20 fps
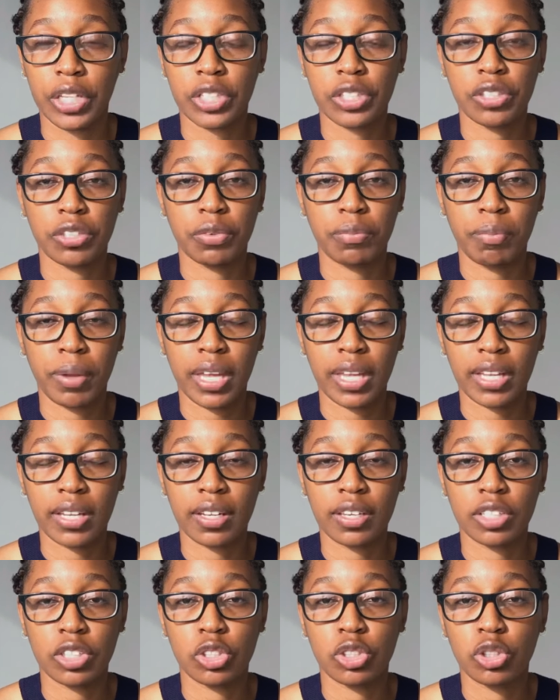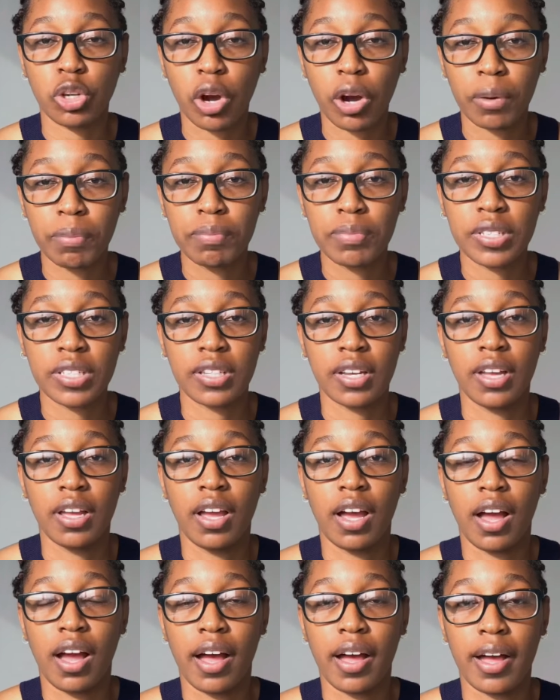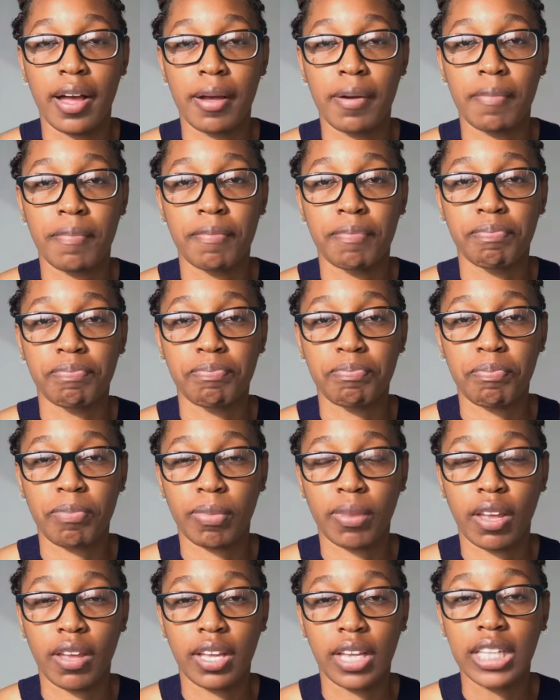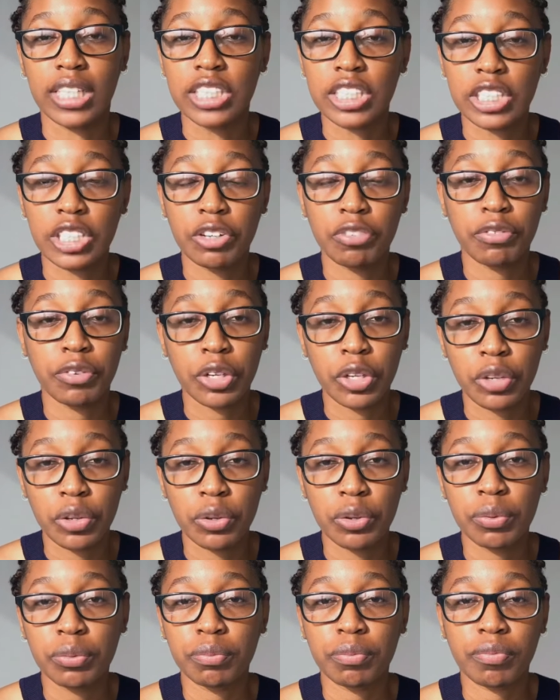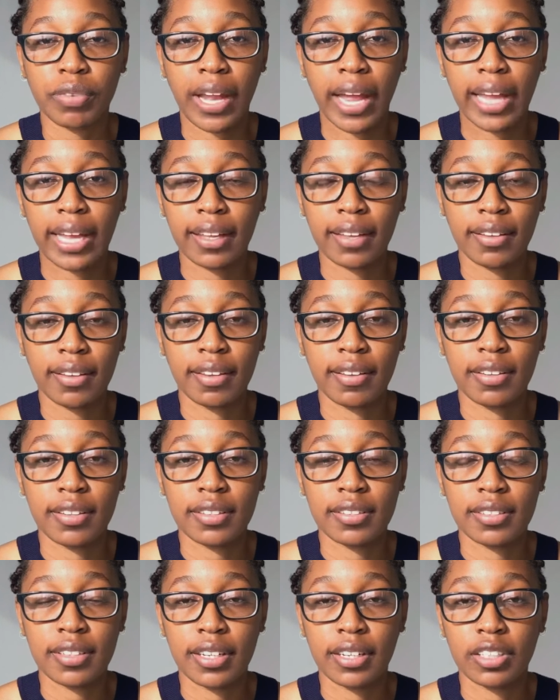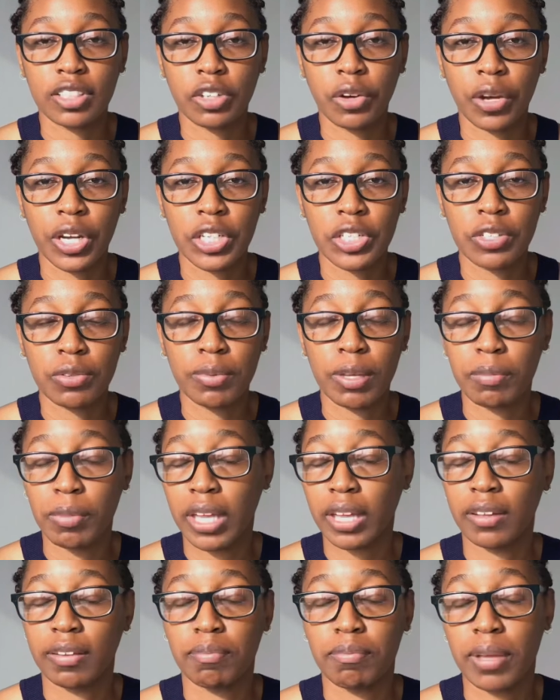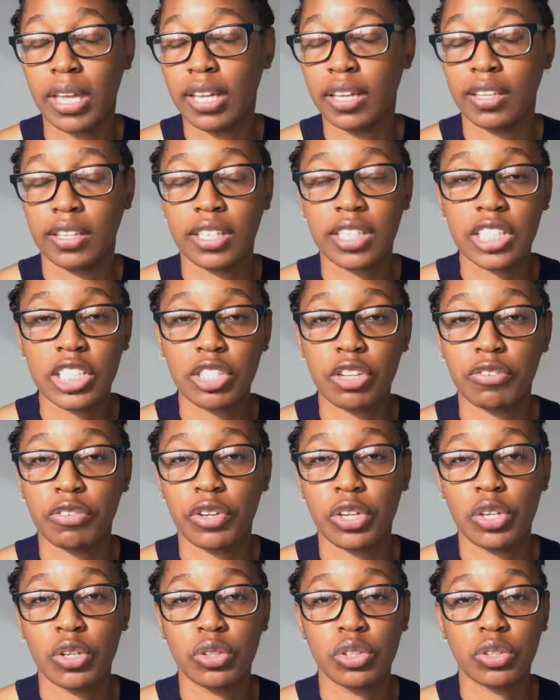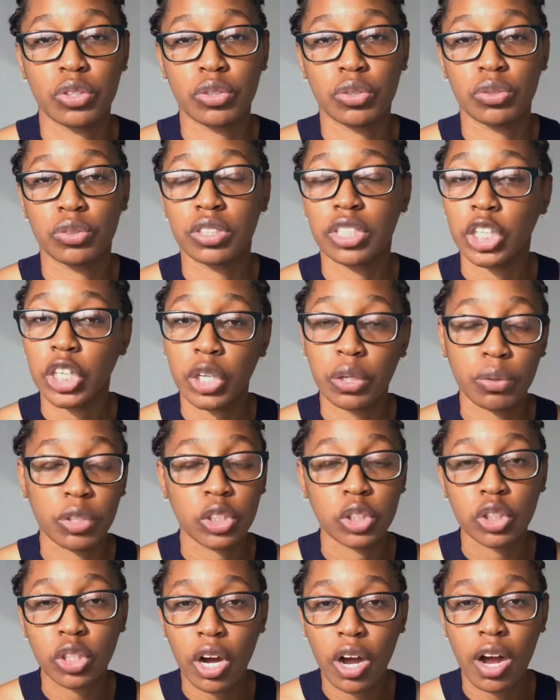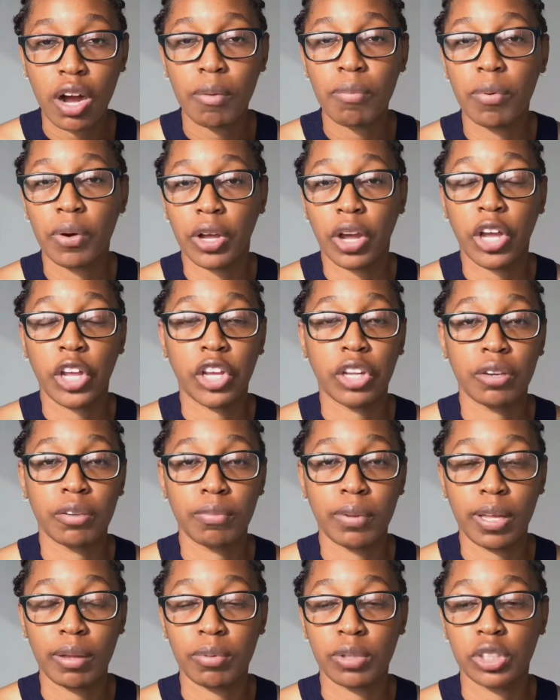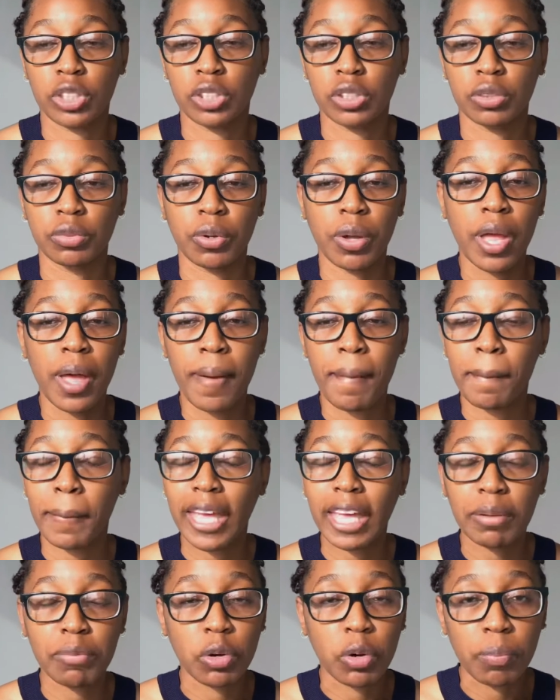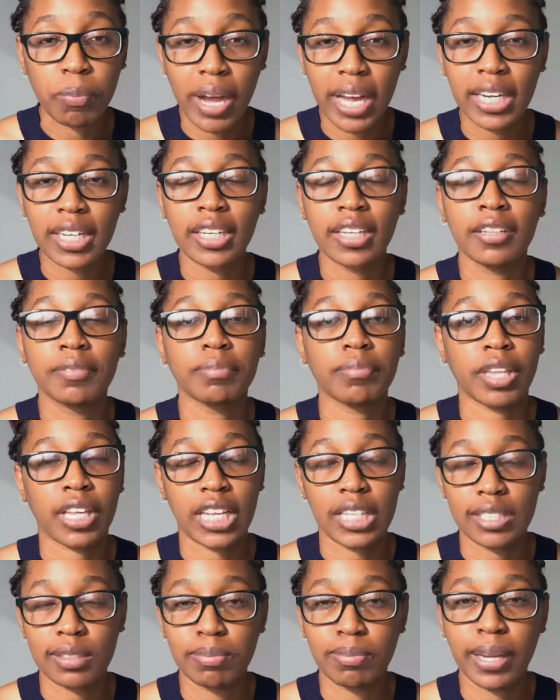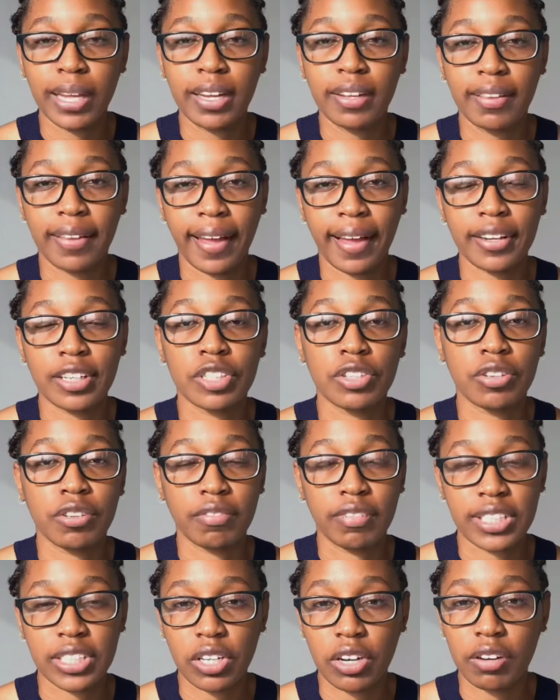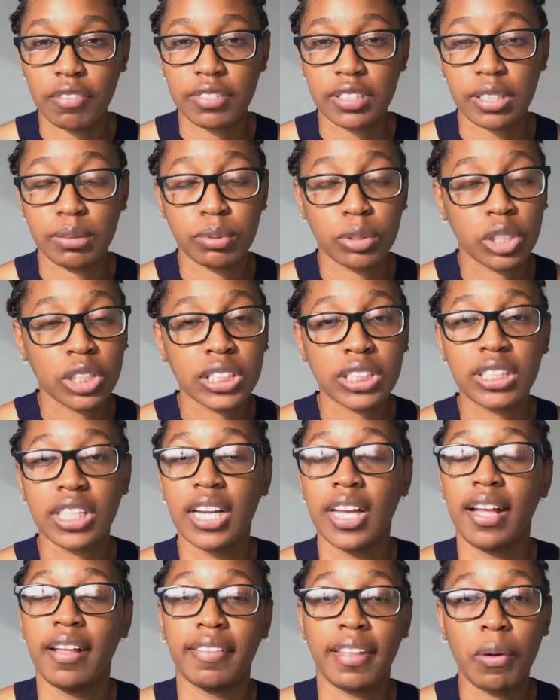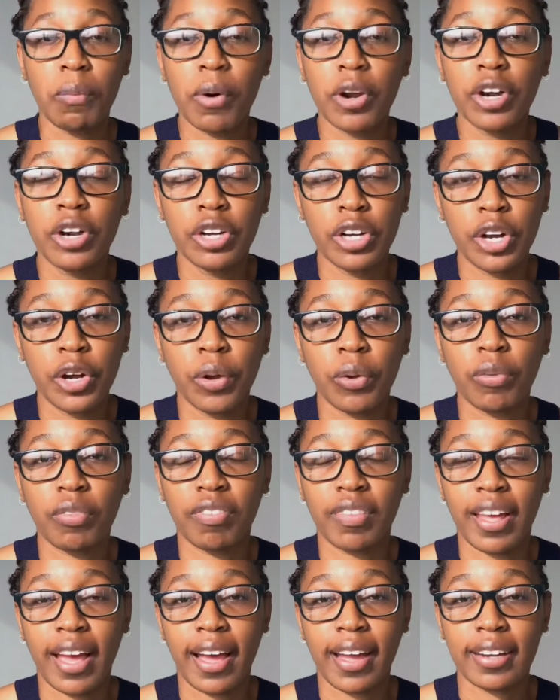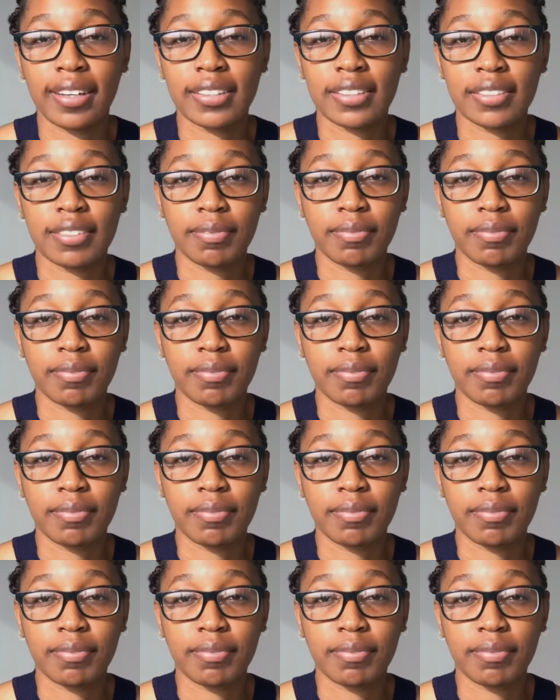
to make jobs easier for you? Like, is it going to be make it easier for you to secure a job? Are you going to be able to make more money? Explain that to the visa officer, because they want to know that